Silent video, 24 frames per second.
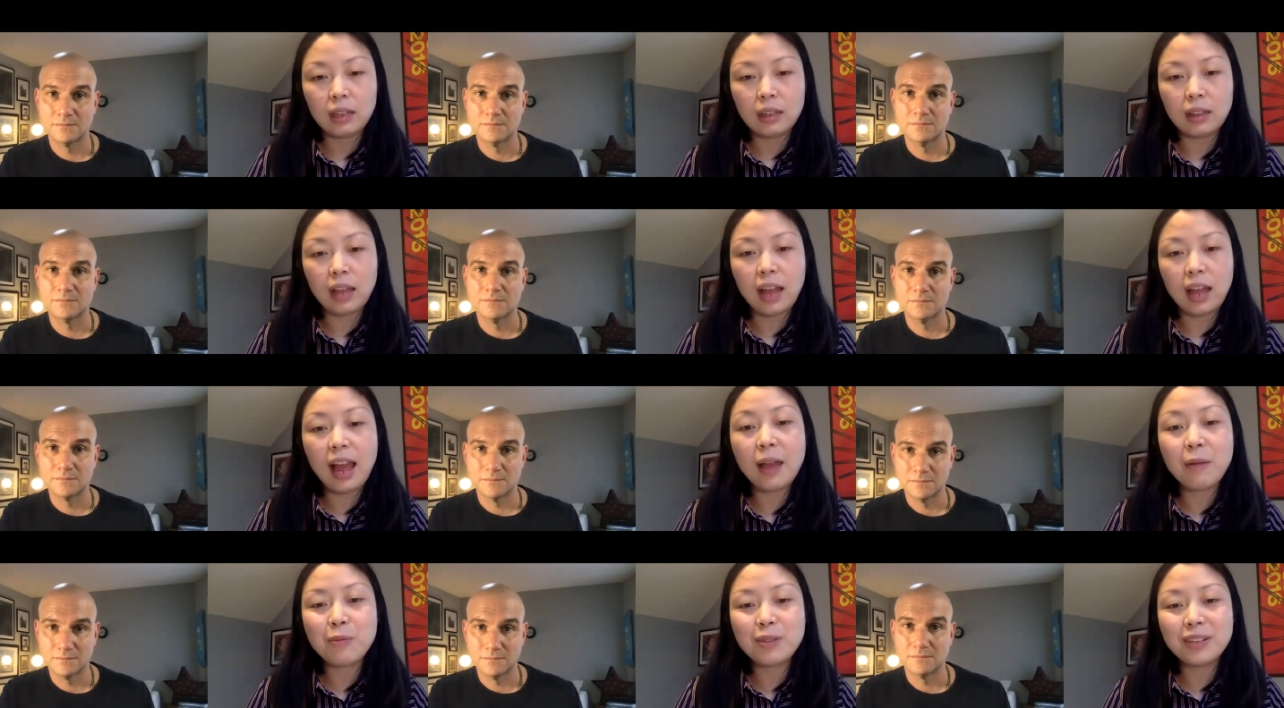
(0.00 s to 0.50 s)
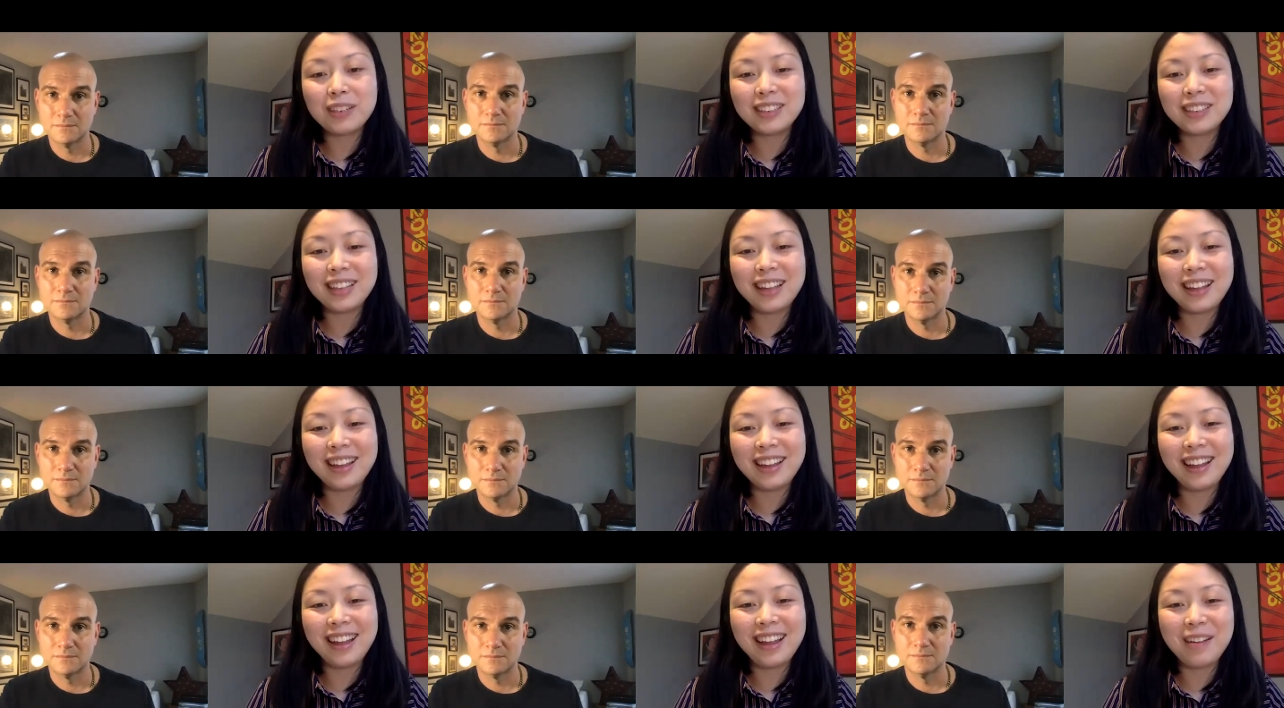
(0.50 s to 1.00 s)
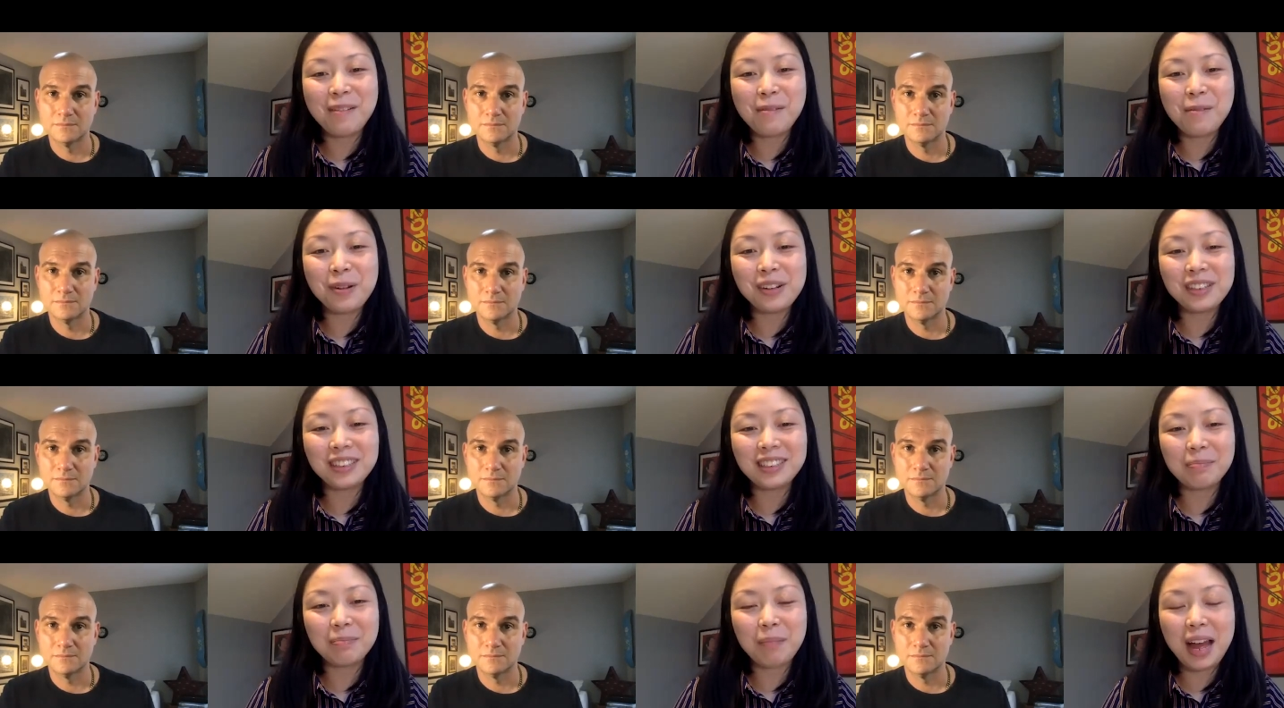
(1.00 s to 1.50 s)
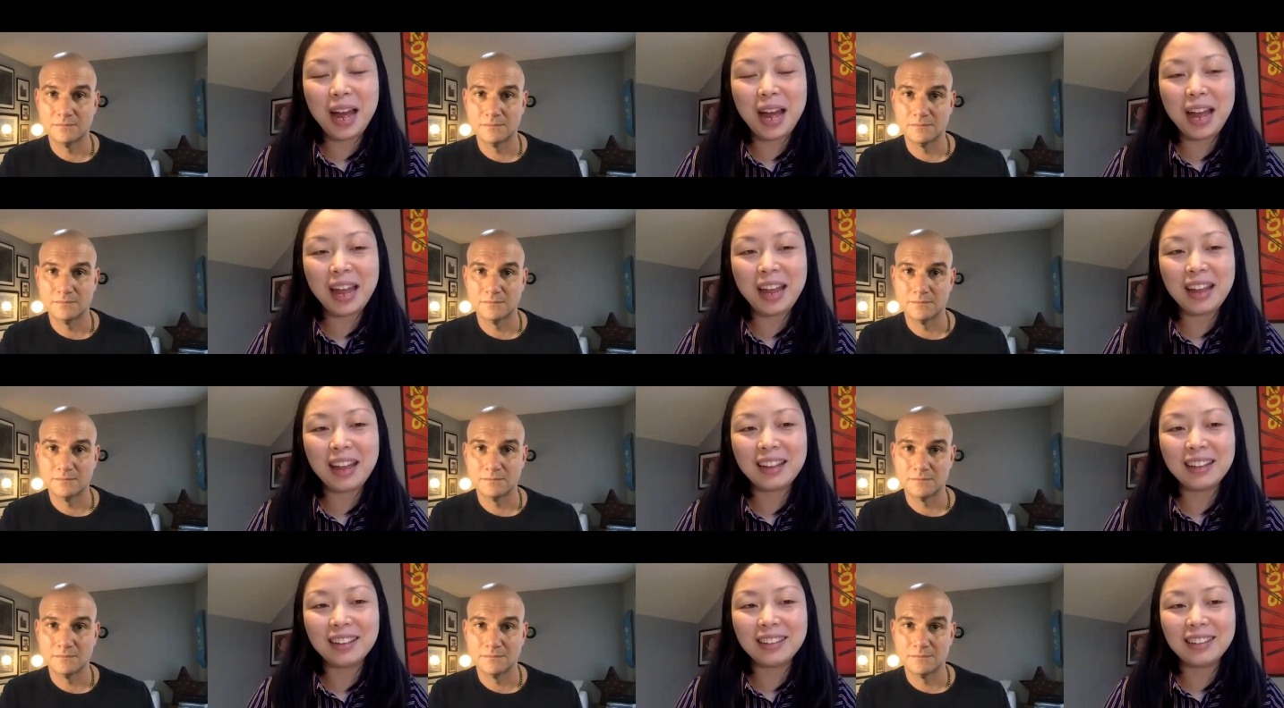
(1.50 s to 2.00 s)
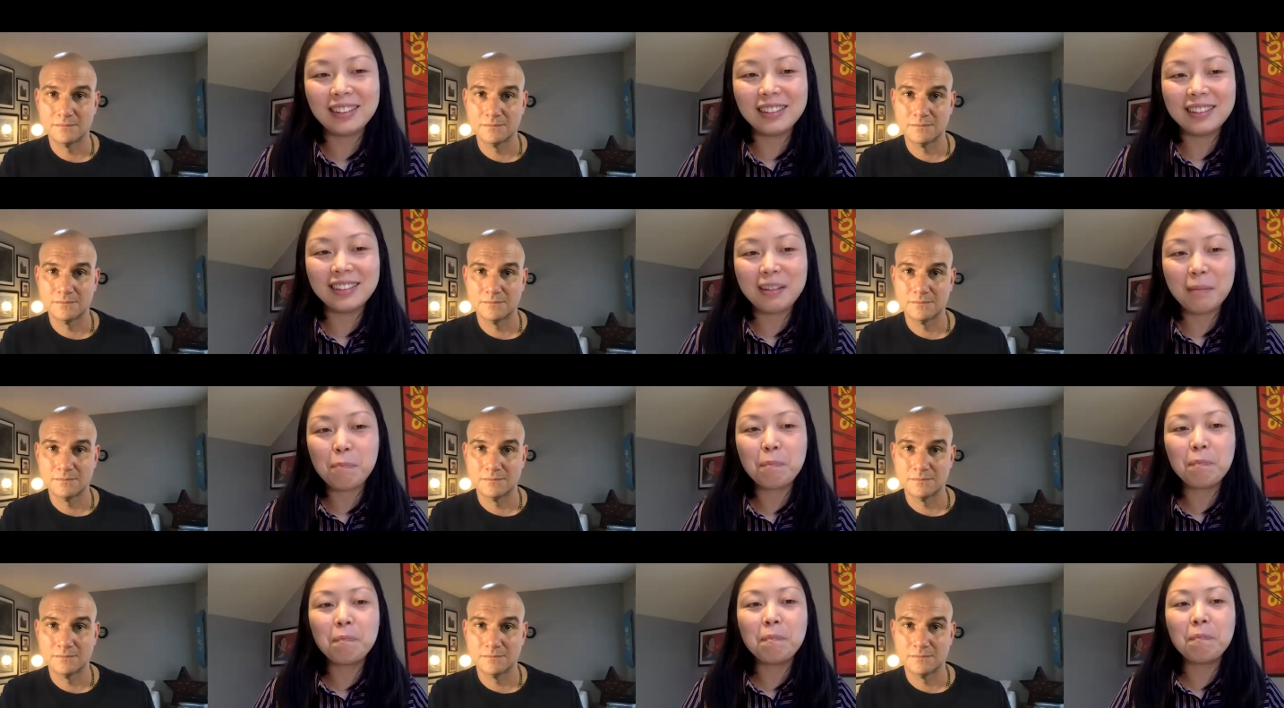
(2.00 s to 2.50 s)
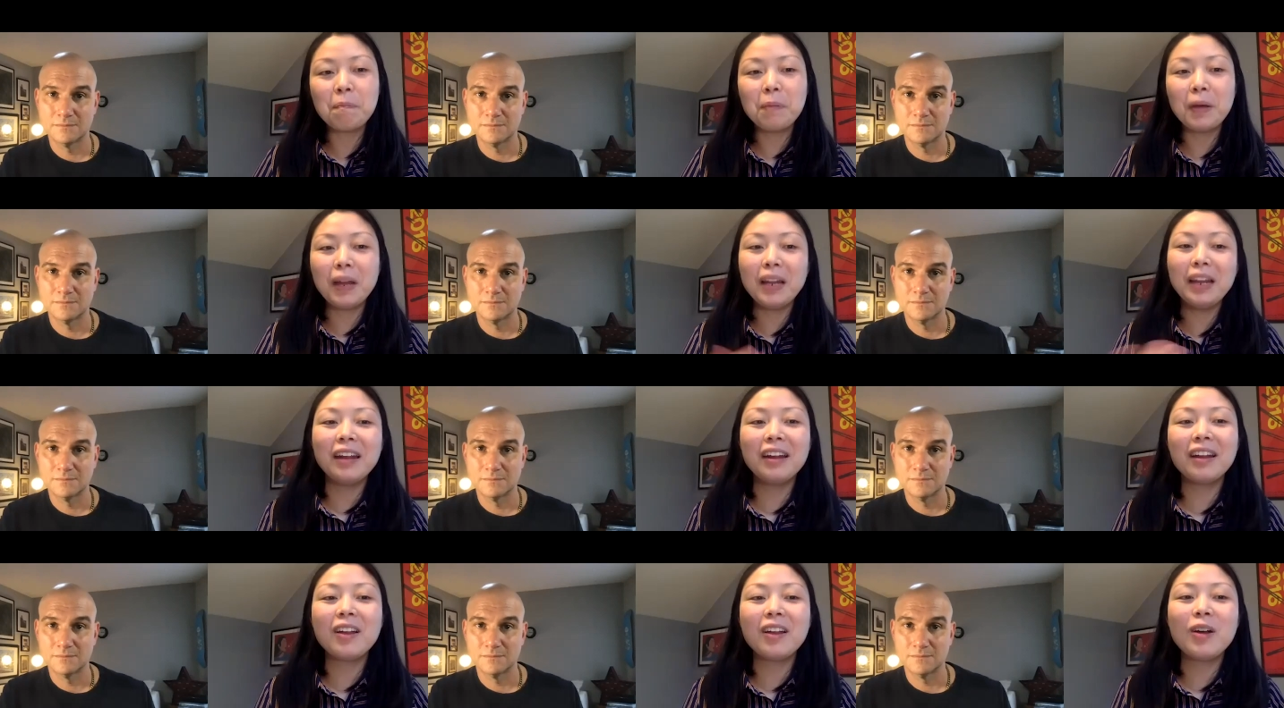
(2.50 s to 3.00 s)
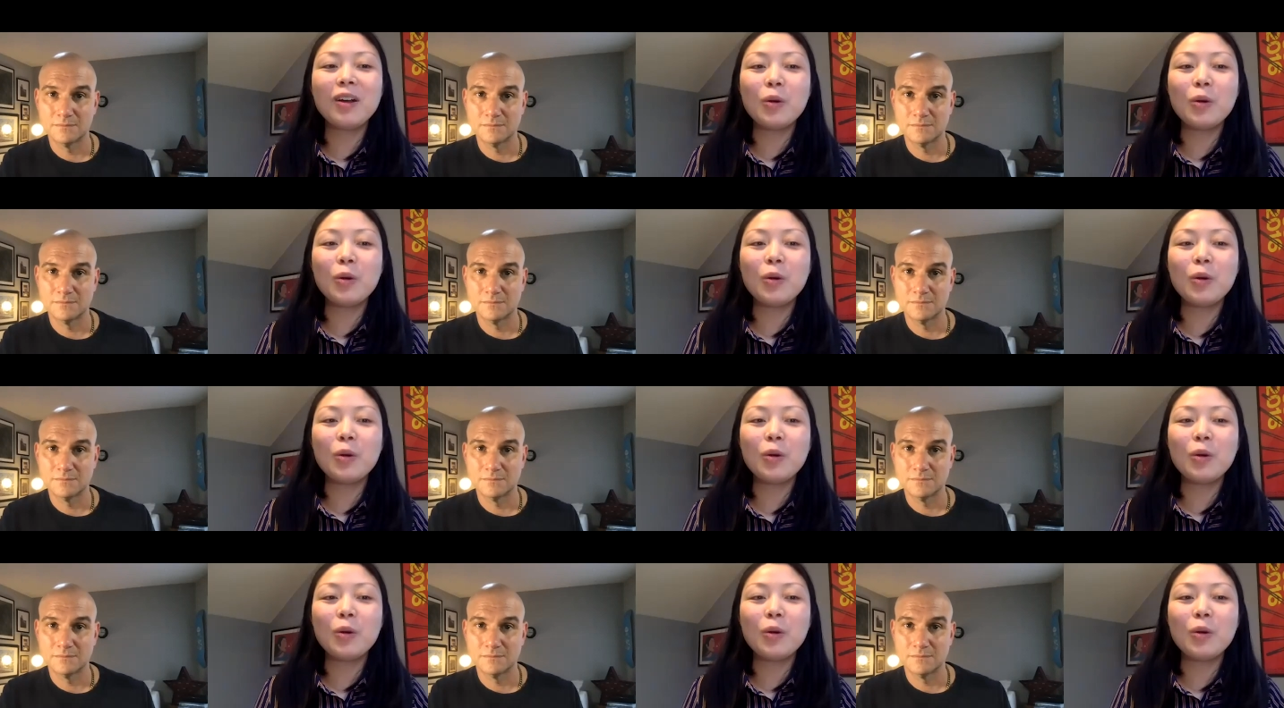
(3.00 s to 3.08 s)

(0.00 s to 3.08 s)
Speaker 1: I would say it was my political